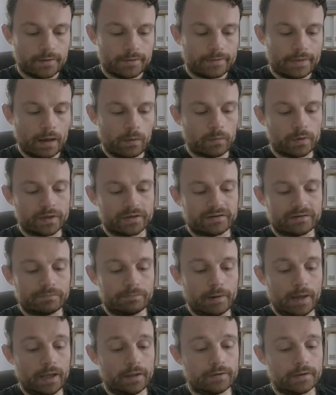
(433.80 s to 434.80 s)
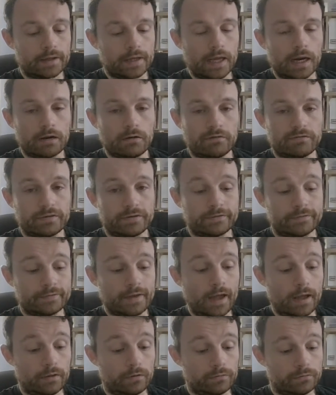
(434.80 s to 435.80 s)
That would explain the colour of the
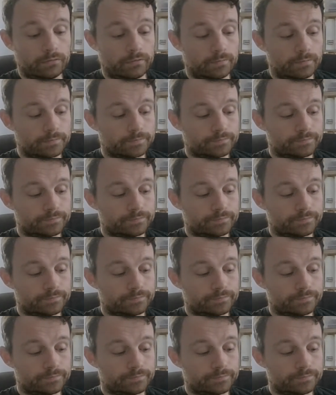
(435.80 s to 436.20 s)
scales.